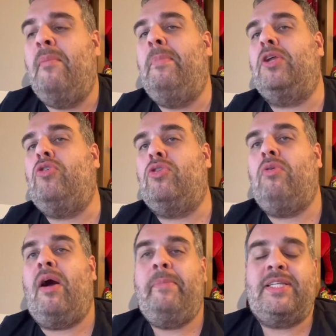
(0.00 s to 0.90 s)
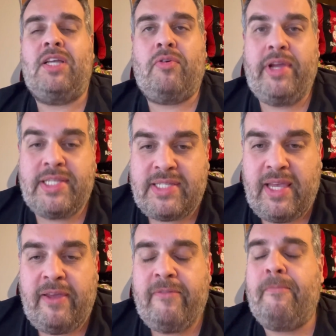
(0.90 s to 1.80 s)
but Courtois makes a great
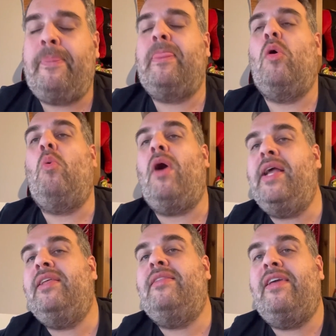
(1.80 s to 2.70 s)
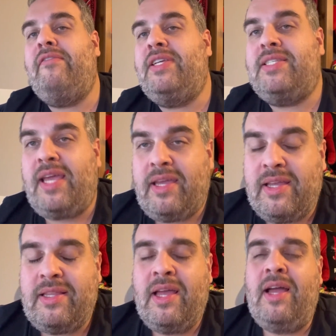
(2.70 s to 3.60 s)
save. Why did Davies take
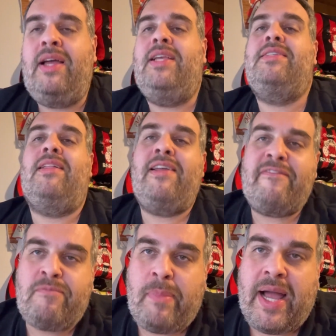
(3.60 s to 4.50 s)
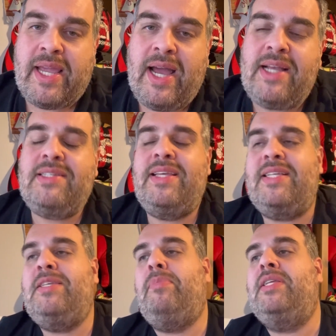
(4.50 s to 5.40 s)
it? He's a left back, guys.
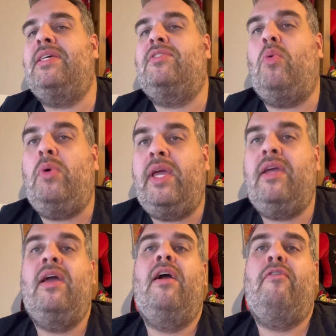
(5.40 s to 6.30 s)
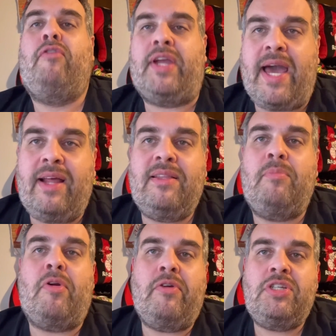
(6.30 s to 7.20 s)
Yes, he plays as a wing for Canada,
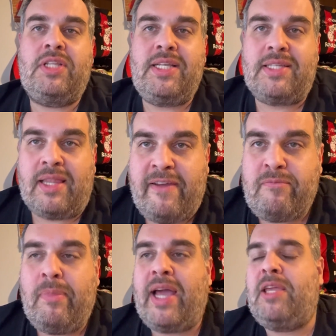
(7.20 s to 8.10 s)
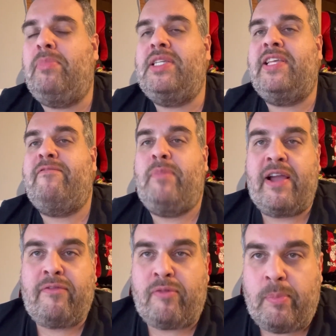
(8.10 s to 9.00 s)
but originally he's a left back. He plays left
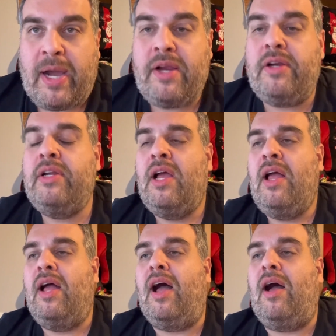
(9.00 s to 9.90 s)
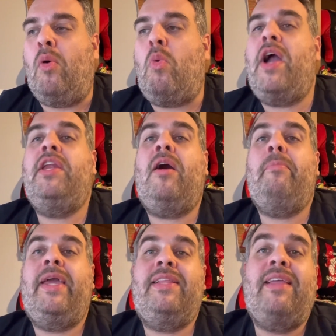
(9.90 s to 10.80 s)
back for Bayern. Why not
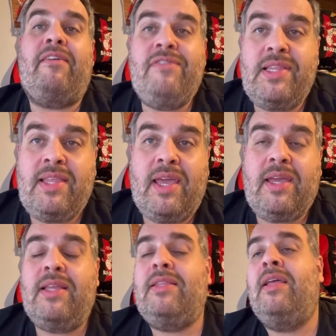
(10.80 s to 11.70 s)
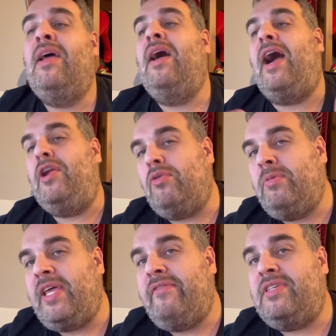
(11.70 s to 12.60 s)
make David take it? I know
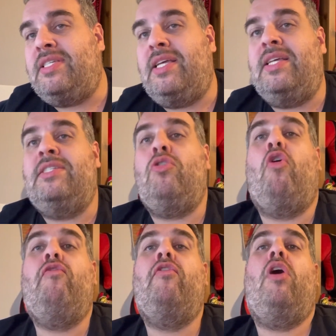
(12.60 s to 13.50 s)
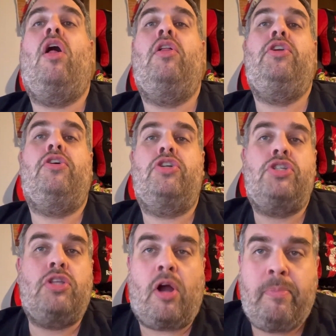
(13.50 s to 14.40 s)
Davis is overall your
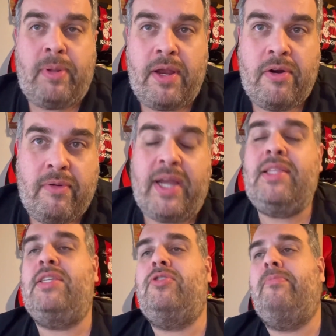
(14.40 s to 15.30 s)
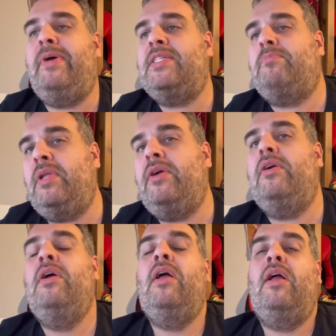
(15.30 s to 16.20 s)
star player, right? He's your best
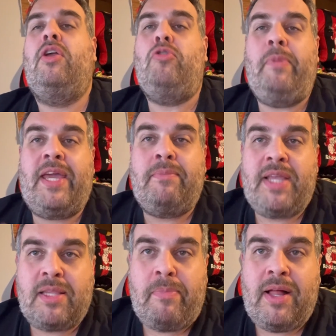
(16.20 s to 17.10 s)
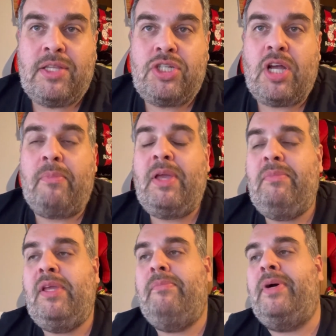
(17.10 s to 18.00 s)
player. You make him take the penalty shot
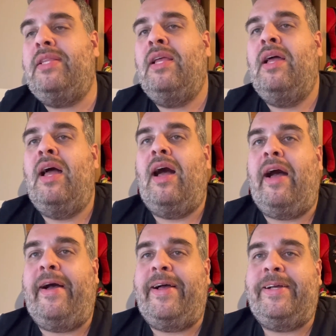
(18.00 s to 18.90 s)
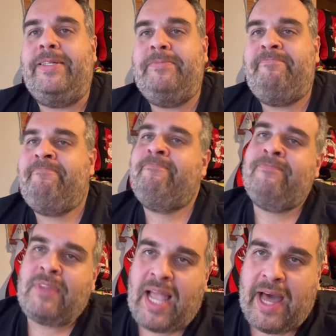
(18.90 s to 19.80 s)
maybe, but I
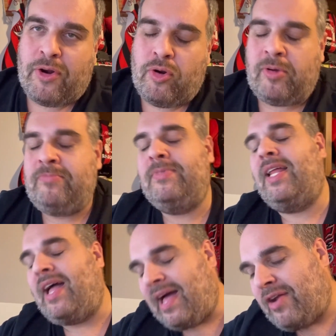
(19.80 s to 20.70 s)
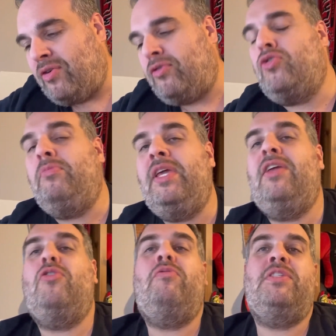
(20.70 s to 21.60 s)
don't know. To me,
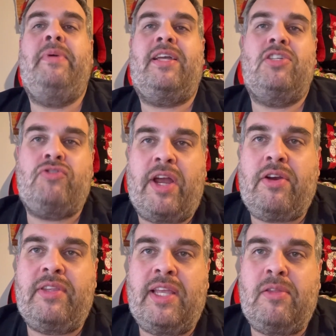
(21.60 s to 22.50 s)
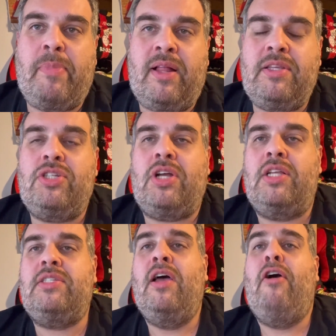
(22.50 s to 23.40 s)
you always make a striker take the penalty
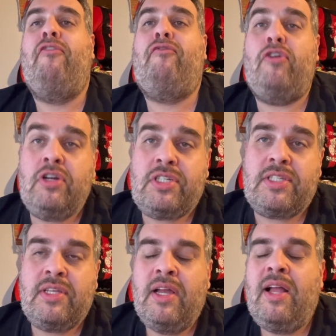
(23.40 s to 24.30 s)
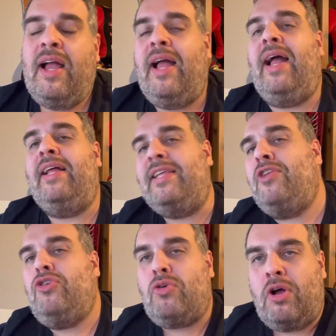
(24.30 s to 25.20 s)
shots first, and
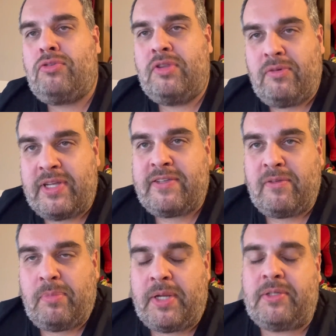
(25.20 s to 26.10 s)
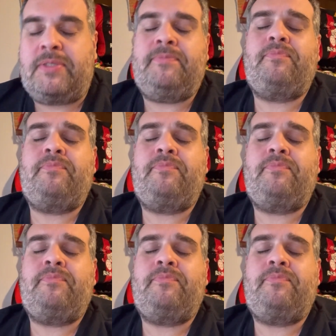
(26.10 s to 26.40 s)
then you go on to the rest of the players.